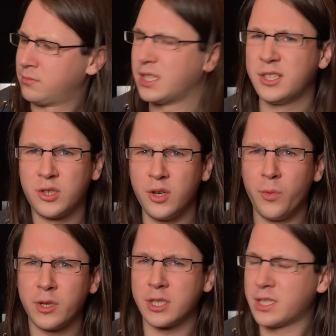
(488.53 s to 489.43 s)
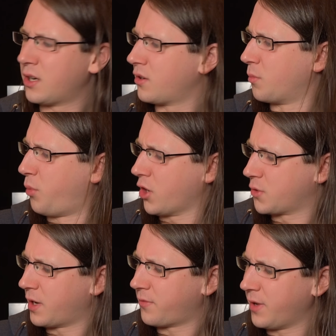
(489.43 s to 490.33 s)
See, Sonarworks is still on the box,
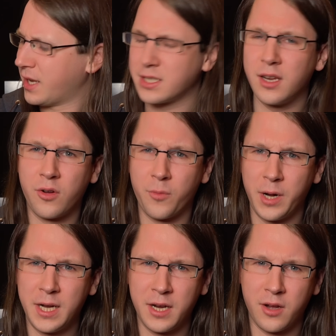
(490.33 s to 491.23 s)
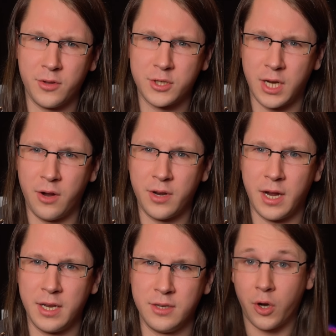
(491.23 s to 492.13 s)
but I think it's now completely called Sound ID.